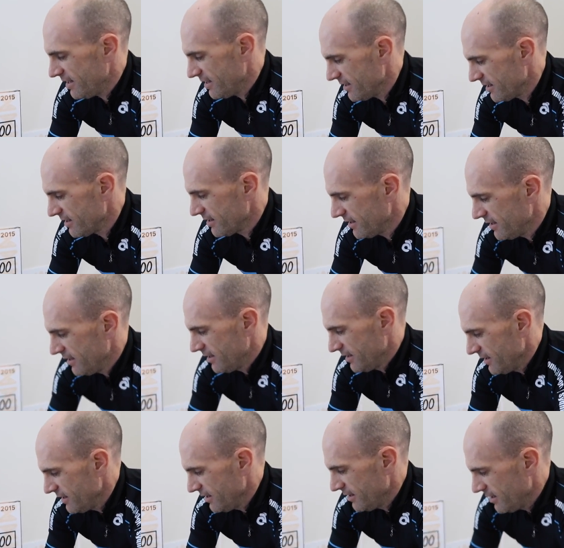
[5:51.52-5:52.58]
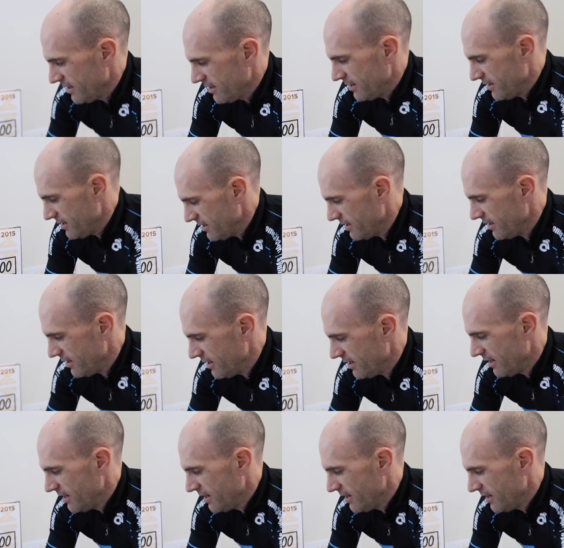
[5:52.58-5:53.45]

[no speech]